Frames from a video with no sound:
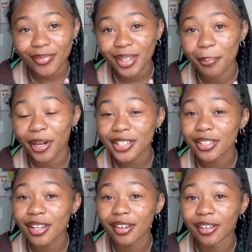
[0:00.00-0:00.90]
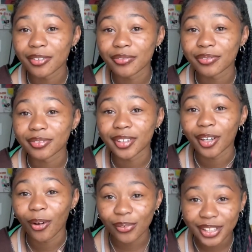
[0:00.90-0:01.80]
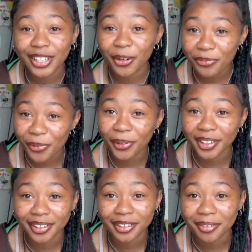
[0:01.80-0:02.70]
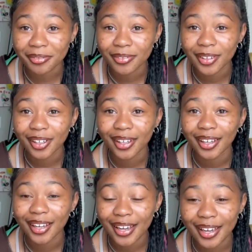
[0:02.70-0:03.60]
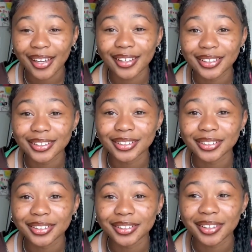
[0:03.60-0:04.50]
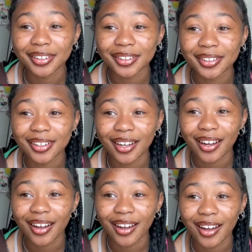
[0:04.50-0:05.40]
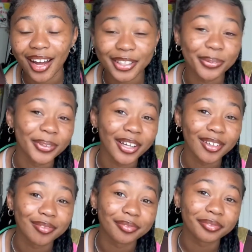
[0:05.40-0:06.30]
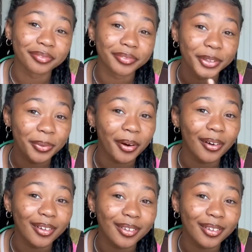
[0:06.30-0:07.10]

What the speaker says: Much love. Only here for love. And I do love you all.